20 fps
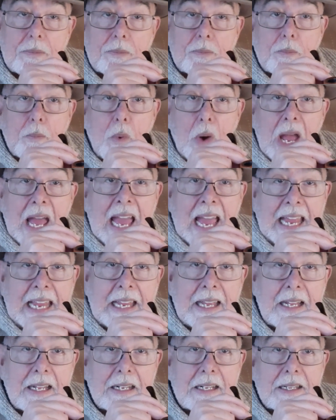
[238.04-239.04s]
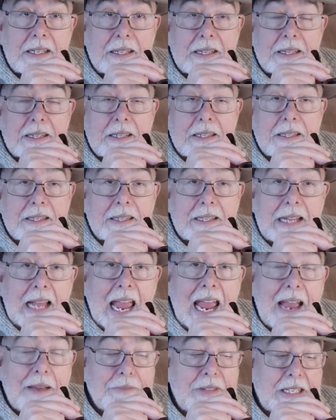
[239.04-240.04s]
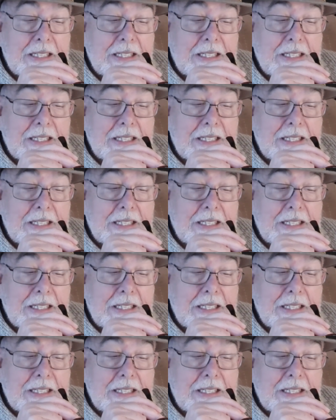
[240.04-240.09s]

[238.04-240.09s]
way to have the